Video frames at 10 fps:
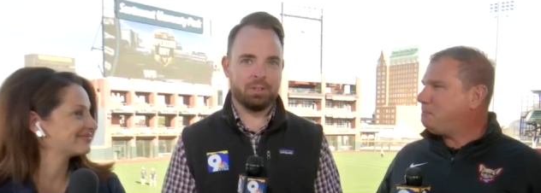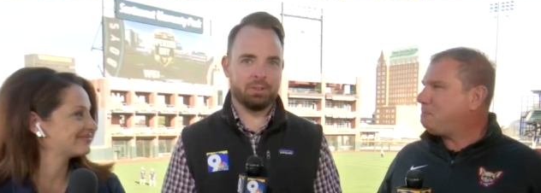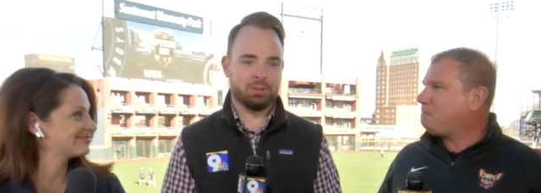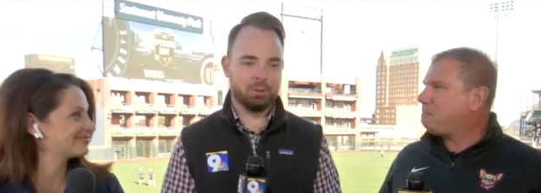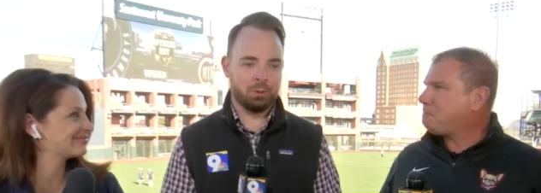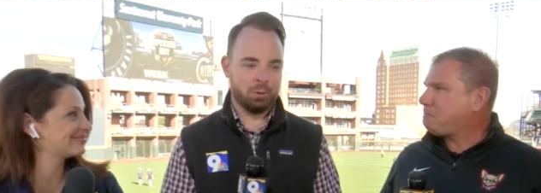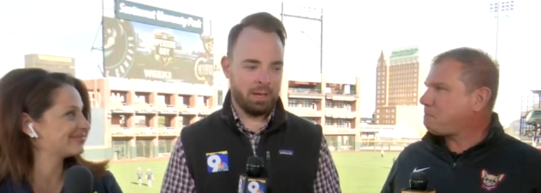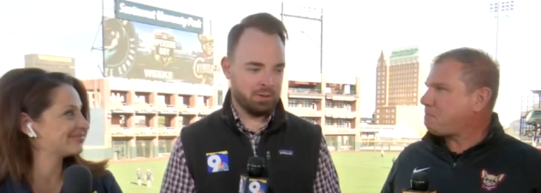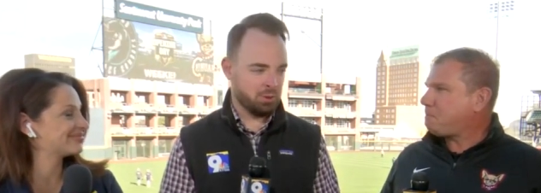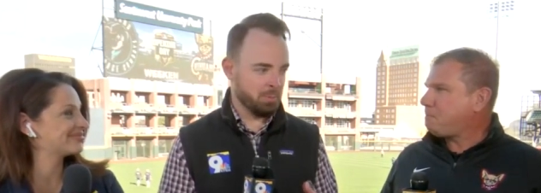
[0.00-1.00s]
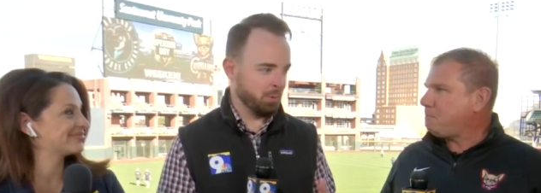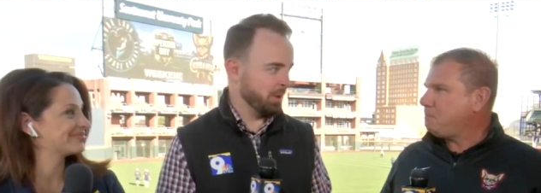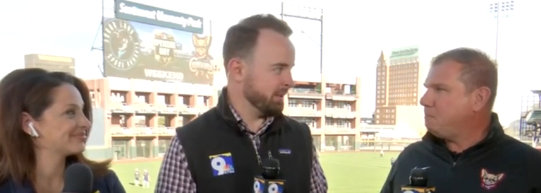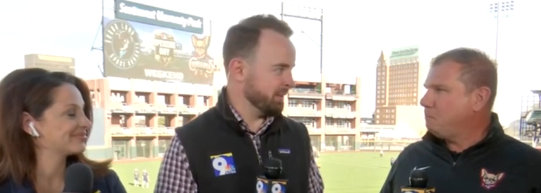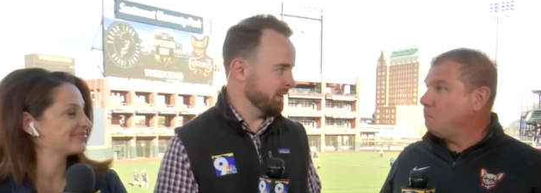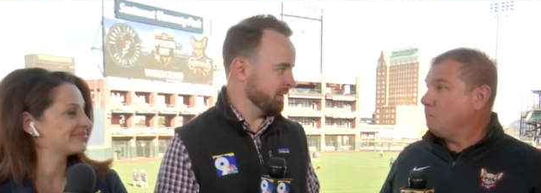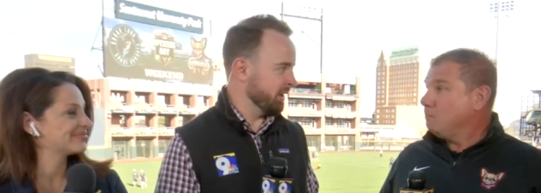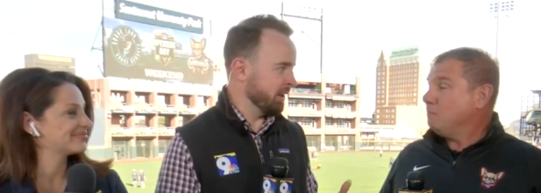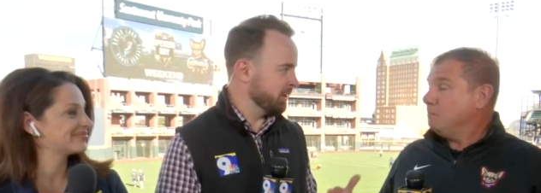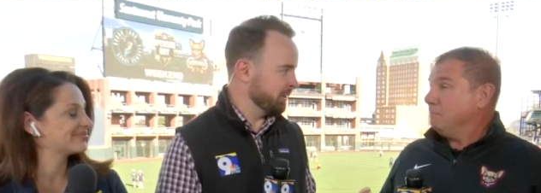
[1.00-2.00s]
Speaker 1: into a AAA season
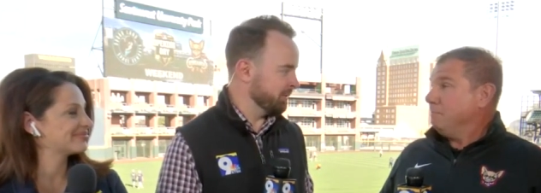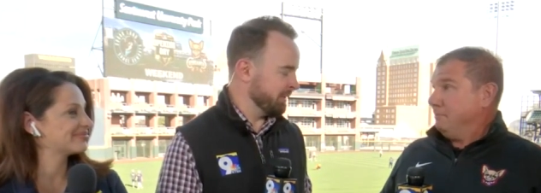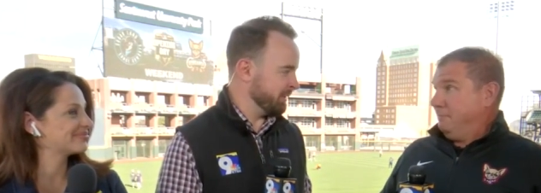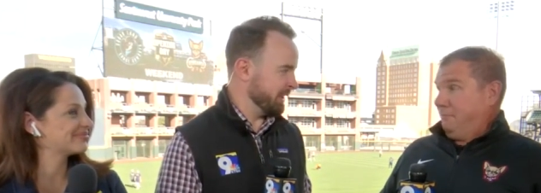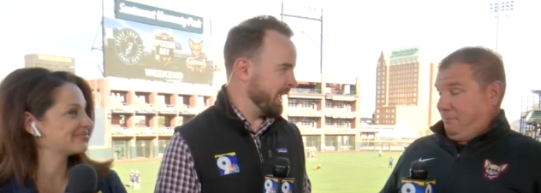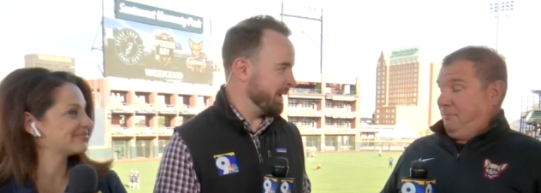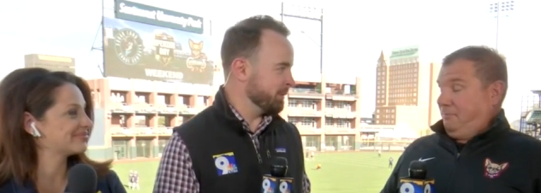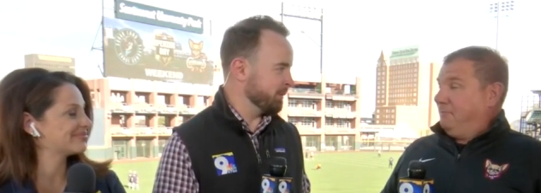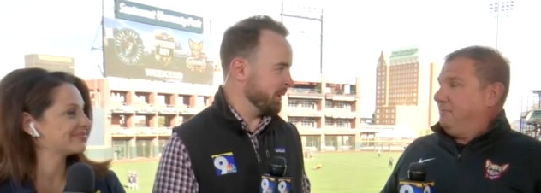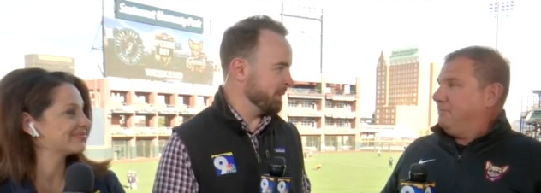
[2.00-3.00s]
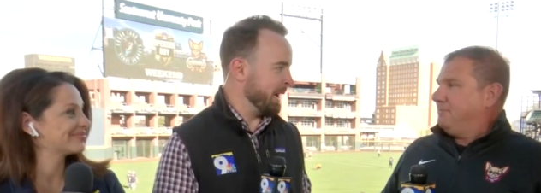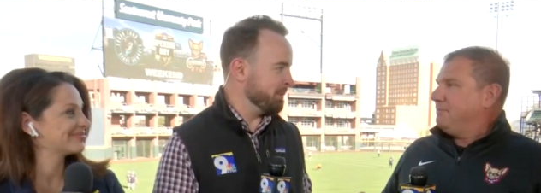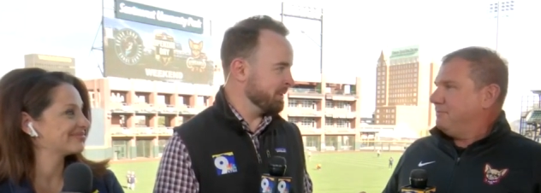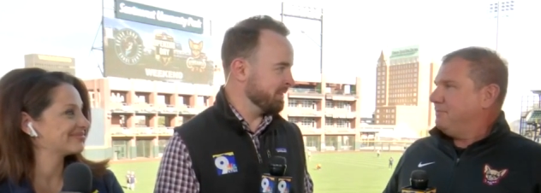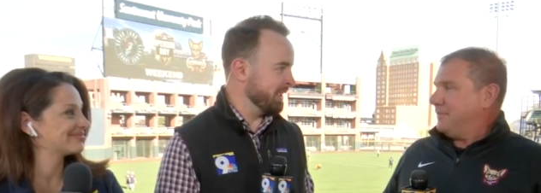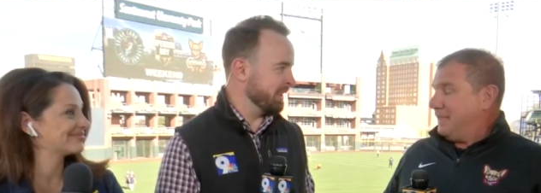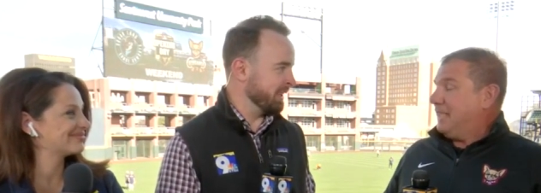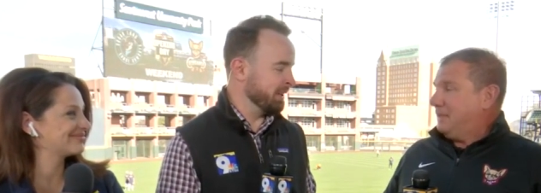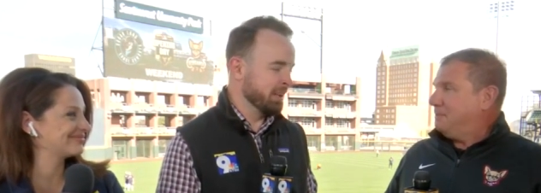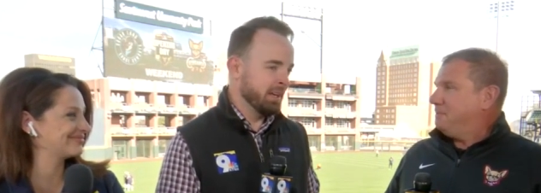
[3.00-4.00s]
150 games, if I'm not mistaken.
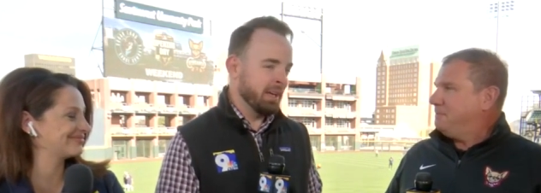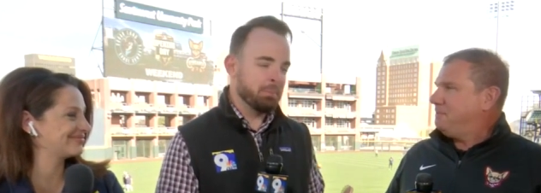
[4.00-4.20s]
Yeah.